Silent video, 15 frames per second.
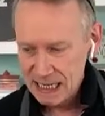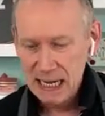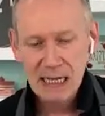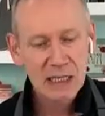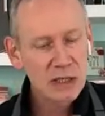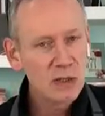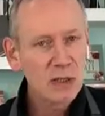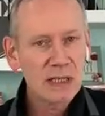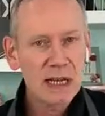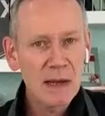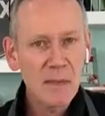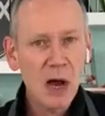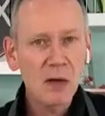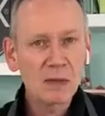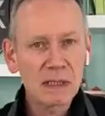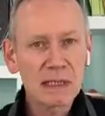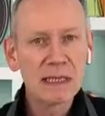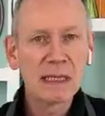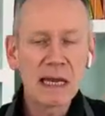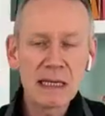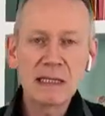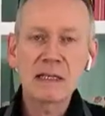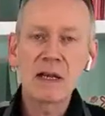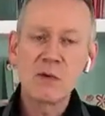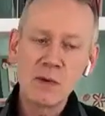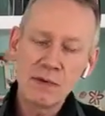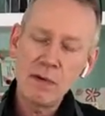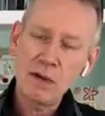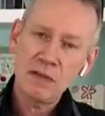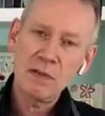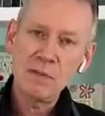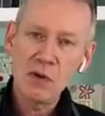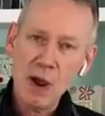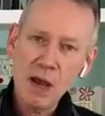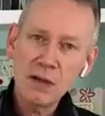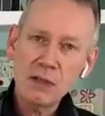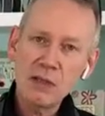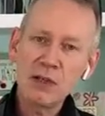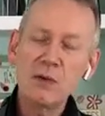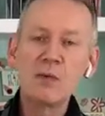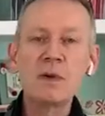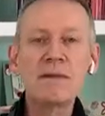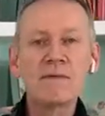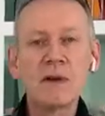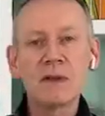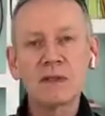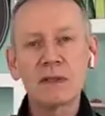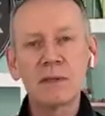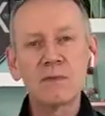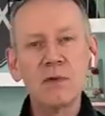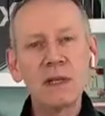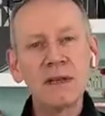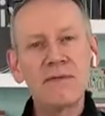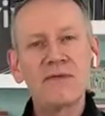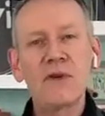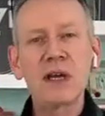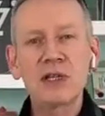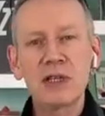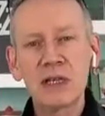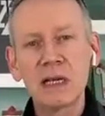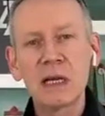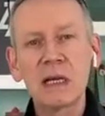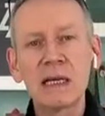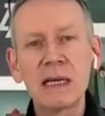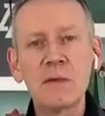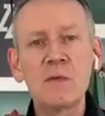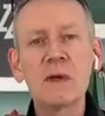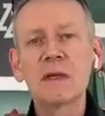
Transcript: It's all Tim Holtz today. So we've got some grunge. We've got some really fresh and clean.